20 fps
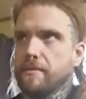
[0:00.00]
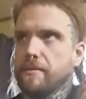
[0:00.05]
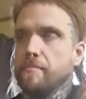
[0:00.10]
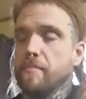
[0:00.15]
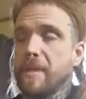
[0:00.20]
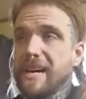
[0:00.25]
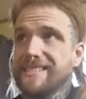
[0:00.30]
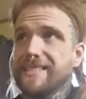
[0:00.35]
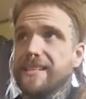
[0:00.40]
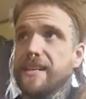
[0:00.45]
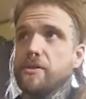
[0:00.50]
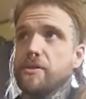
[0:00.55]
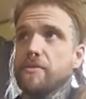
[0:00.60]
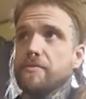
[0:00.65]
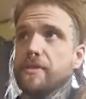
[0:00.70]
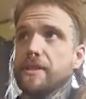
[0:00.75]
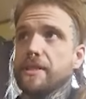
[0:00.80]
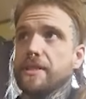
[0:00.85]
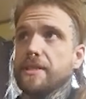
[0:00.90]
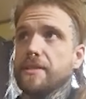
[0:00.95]
might sound
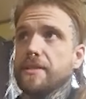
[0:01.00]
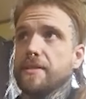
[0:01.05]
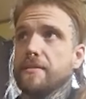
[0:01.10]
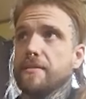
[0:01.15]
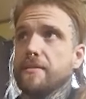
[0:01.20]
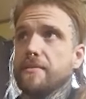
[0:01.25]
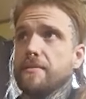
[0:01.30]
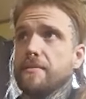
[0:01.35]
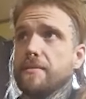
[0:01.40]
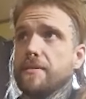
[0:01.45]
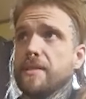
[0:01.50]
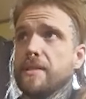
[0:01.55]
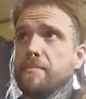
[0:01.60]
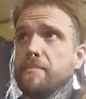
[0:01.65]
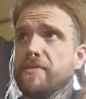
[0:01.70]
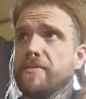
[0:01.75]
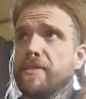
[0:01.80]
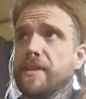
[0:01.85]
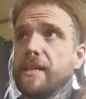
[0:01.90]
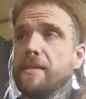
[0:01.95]
overly
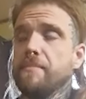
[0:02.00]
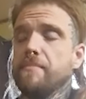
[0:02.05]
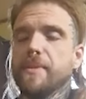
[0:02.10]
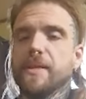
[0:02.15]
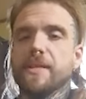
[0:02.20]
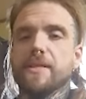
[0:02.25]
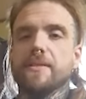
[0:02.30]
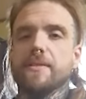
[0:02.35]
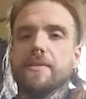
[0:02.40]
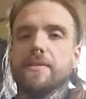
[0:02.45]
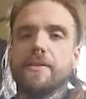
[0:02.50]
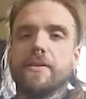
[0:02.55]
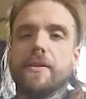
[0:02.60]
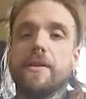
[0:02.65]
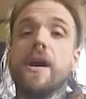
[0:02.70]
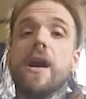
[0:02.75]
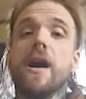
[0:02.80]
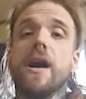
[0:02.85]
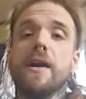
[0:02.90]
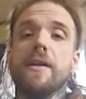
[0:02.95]
simplified, but it's
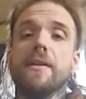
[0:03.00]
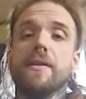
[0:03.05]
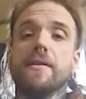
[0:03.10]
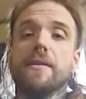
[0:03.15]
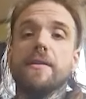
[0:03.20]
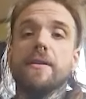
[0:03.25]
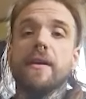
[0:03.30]
not.